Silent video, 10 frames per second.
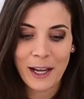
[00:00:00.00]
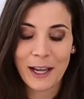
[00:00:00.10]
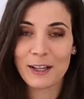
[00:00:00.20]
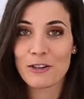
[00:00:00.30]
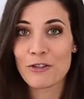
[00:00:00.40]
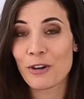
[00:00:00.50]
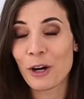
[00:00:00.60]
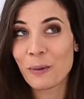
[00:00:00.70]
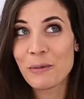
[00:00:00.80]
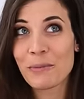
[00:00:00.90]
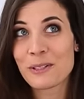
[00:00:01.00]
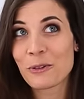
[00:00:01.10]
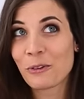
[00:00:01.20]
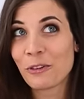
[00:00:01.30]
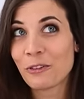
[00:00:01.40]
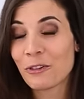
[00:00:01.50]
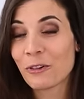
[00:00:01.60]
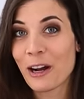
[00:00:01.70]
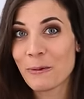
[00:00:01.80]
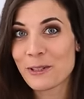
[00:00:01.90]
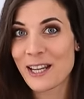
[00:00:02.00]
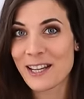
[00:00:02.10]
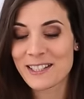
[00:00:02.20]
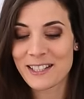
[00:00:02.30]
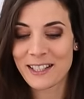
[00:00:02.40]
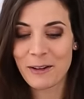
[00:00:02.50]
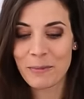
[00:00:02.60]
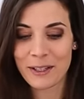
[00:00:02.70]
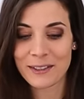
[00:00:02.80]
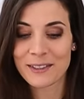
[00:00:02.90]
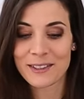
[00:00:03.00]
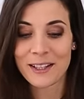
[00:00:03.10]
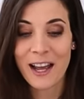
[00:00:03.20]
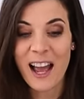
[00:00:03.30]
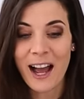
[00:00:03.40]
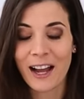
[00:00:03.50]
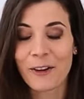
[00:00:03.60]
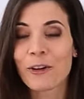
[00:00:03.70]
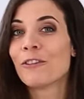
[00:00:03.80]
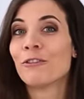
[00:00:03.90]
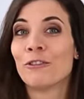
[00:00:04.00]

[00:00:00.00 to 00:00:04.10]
And it's true, I only puzzled for 4 hours yesterday because I got a